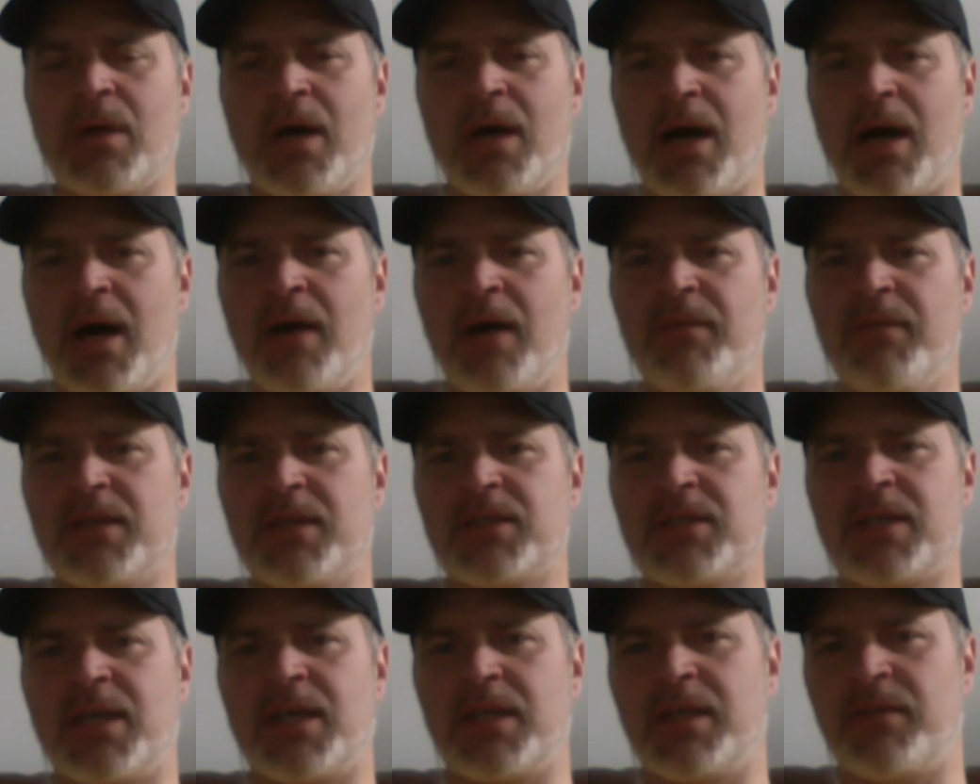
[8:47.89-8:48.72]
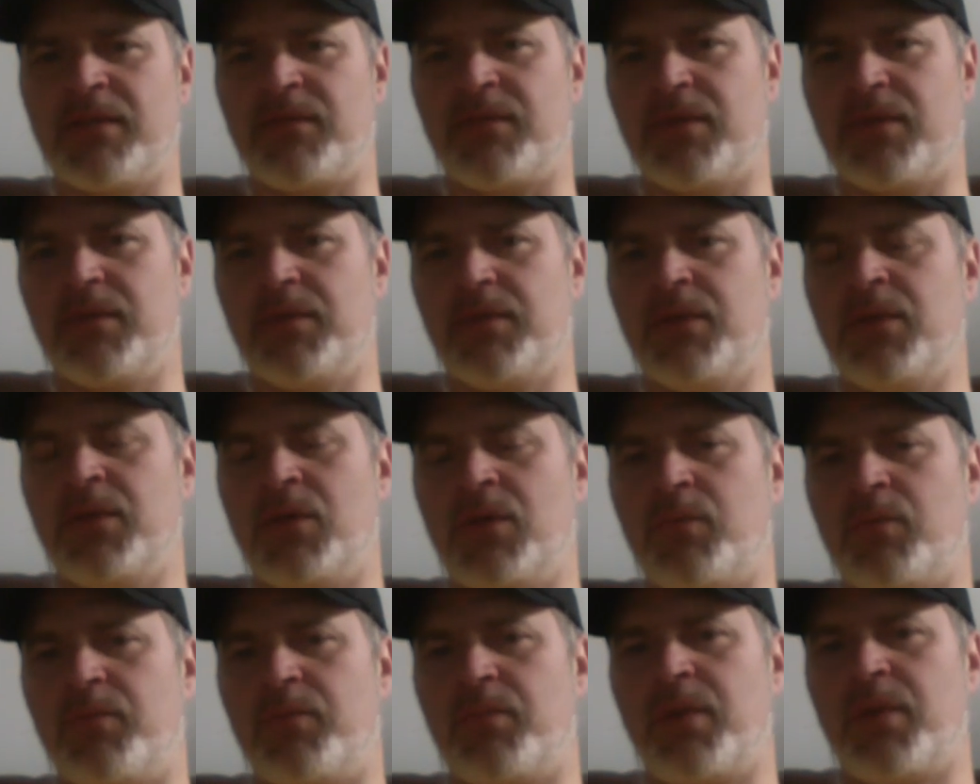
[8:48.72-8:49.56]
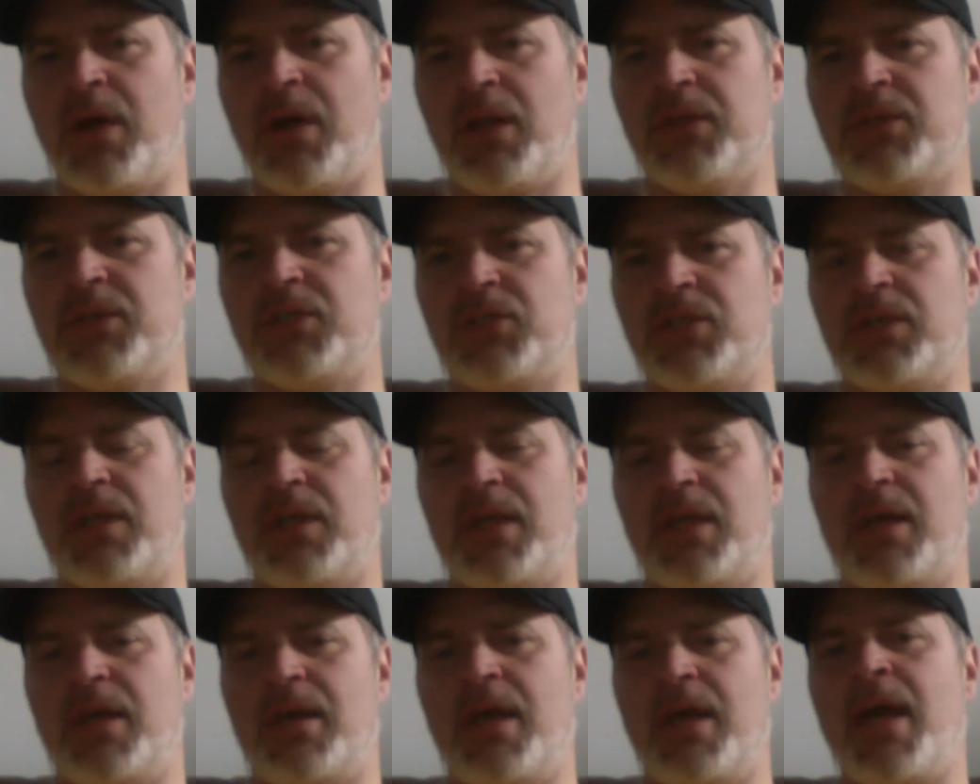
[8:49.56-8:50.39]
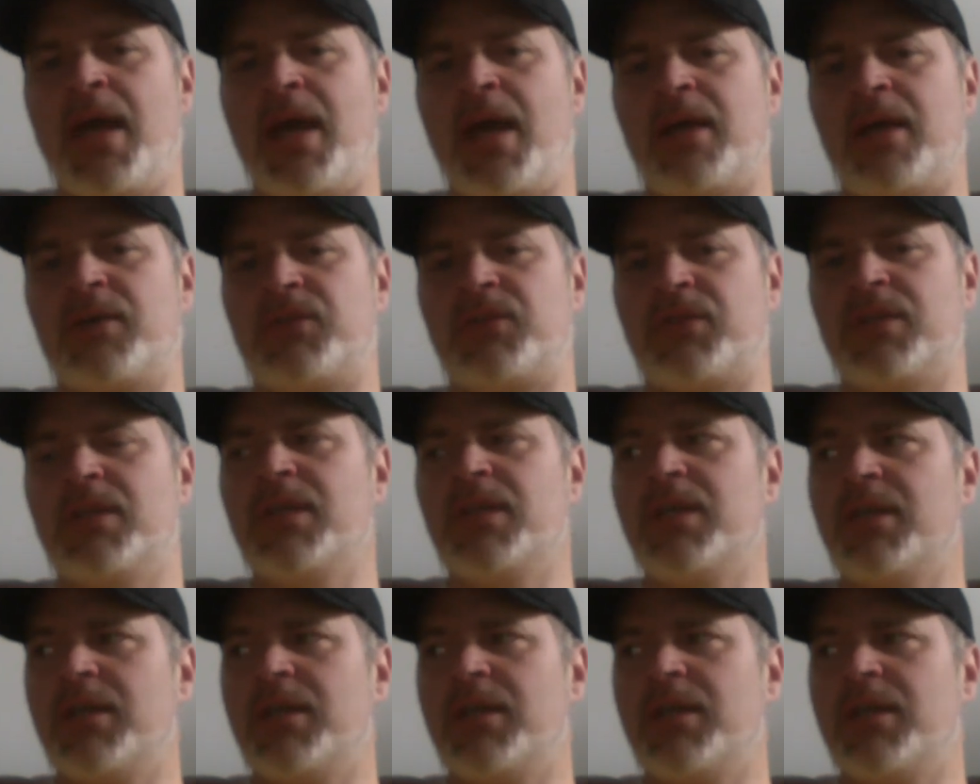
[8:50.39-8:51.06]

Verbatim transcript: obvious that if you know politician x